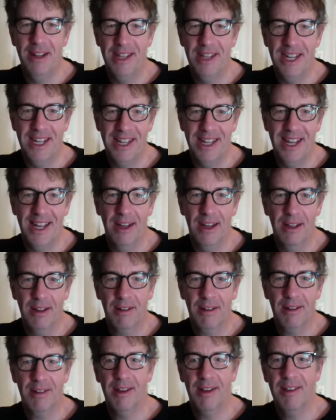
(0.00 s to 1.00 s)
that, yeah.
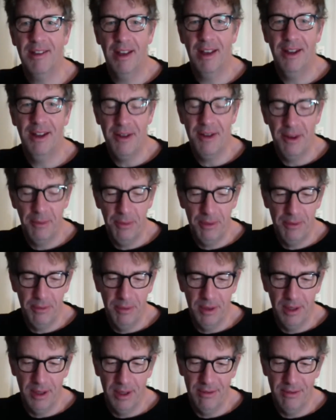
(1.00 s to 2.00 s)
Because the
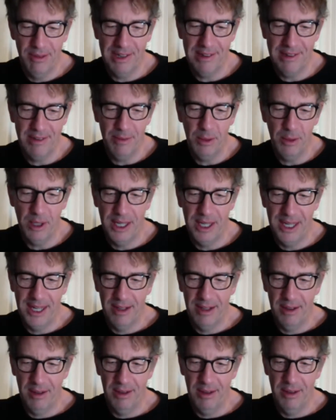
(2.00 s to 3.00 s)
reason why
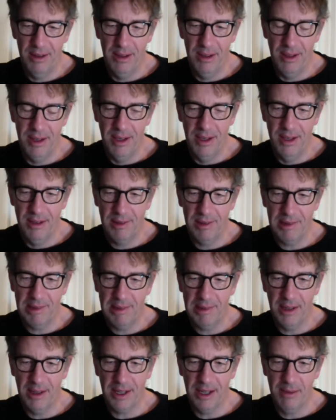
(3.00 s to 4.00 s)
it
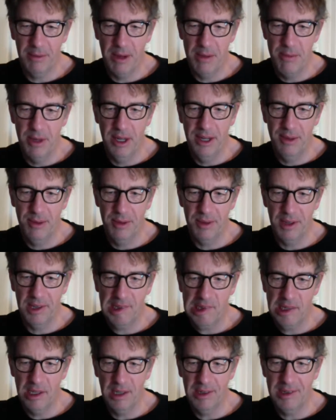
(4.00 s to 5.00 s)
stuck in my mind was I
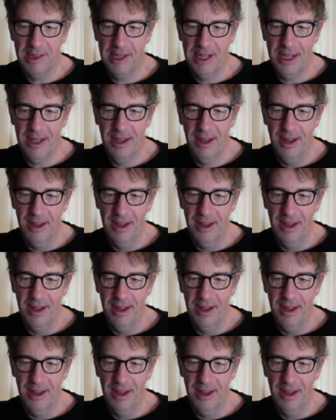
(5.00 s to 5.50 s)
started in